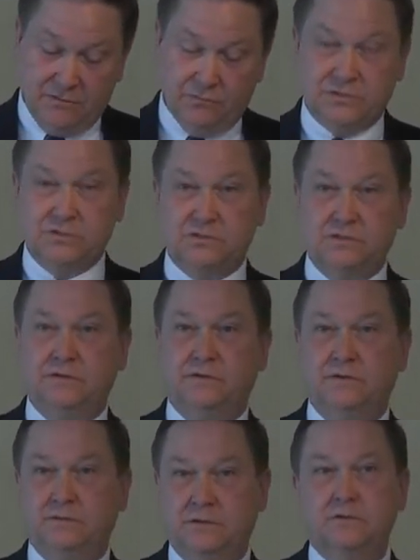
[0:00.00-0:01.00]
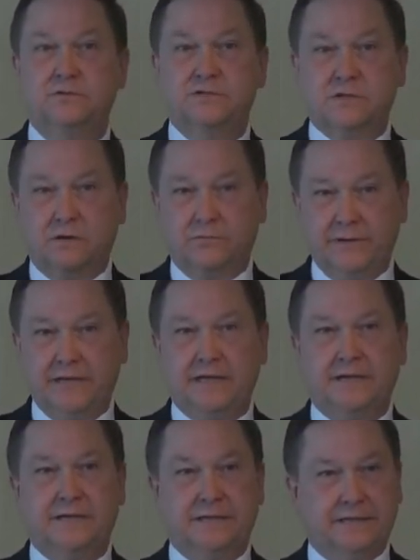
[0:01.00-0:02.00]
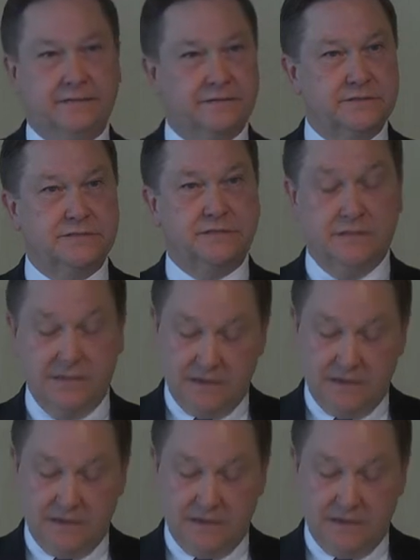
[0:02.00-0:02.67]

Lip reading: which includes Korea and